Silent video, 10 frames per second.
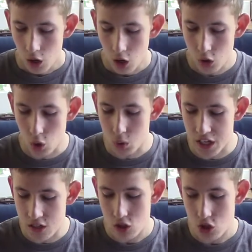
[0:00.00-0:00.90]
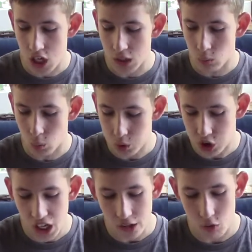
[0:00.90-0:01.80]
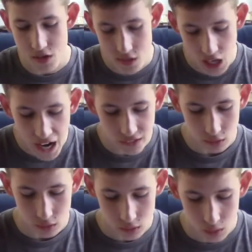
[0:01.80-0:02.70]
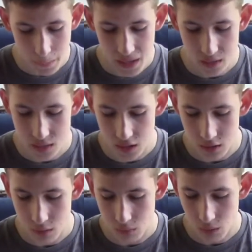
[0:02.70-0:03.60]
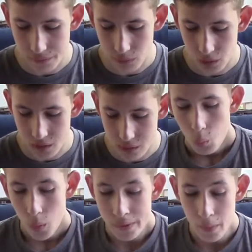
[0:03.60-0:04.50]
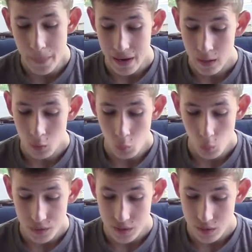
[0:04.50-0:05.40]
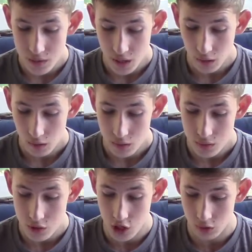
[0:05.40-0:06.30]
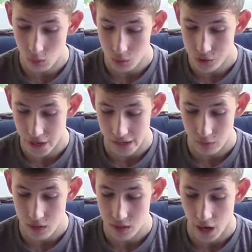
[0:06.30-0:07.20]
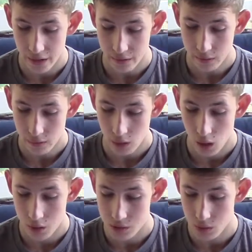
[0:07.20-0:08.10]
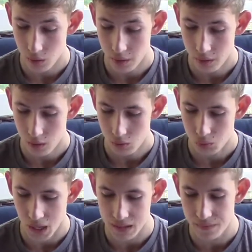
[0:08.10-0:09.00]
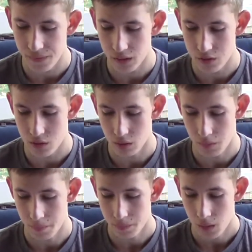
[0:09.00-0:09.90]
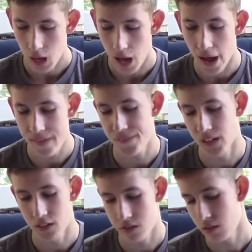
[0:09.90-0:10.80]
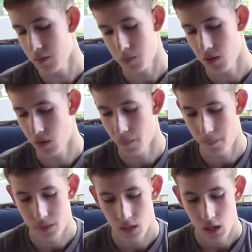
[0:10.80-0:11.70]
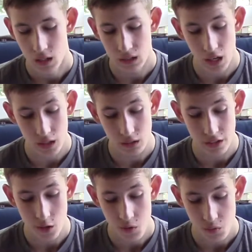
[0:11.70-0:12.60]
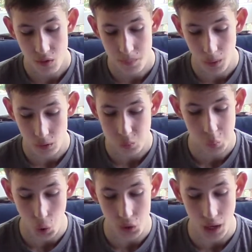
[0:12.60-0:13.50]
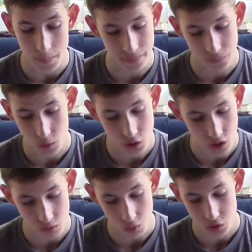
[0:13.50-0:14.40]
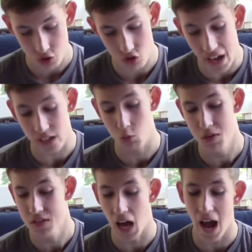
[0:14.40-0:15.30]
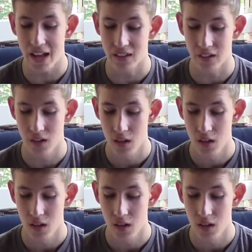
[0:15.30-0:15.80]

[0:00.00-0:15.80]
"I'll go get General Zachary Tyler," the man said in a rough voice. When the man went to tell General Zachary Tyler our story, Riley fell asleep. I fell asleep too. Luckily, we both woke up before General Zachary Tyler,